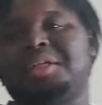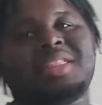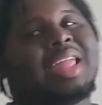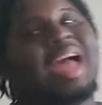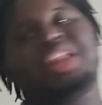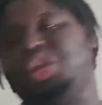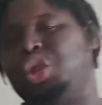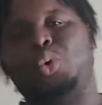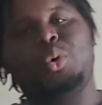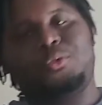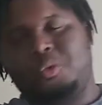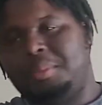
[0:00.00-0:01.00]
not do
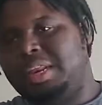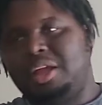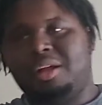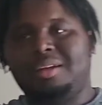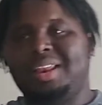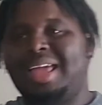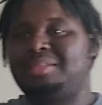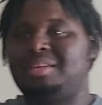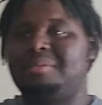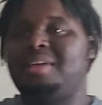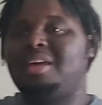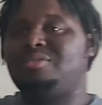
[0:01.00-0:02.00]
it for me. There are like
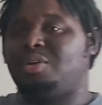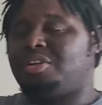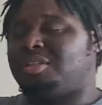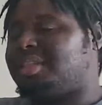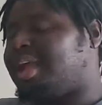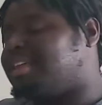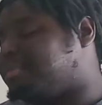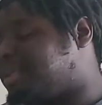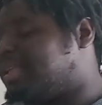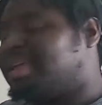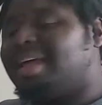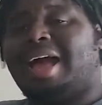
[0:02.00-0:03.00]
sometimes where she's nice, but
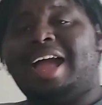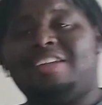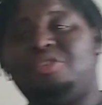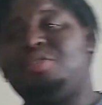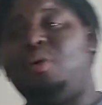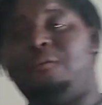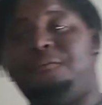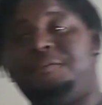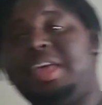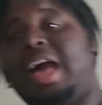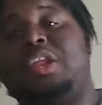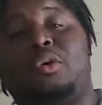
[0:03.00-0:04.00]
I just don't
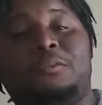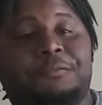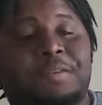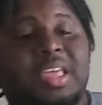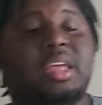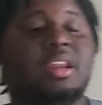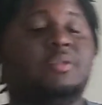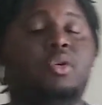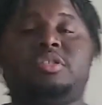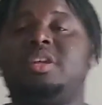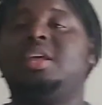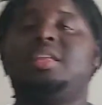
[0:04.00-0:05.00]
feel it in her
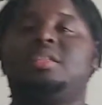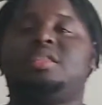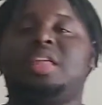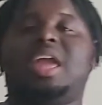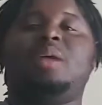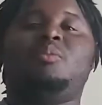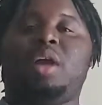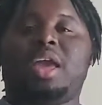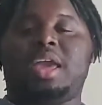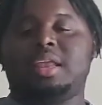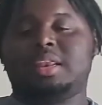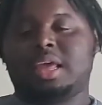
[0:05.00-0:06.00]
voice. The same
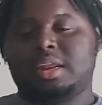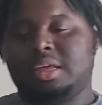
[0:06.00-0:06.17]
way that,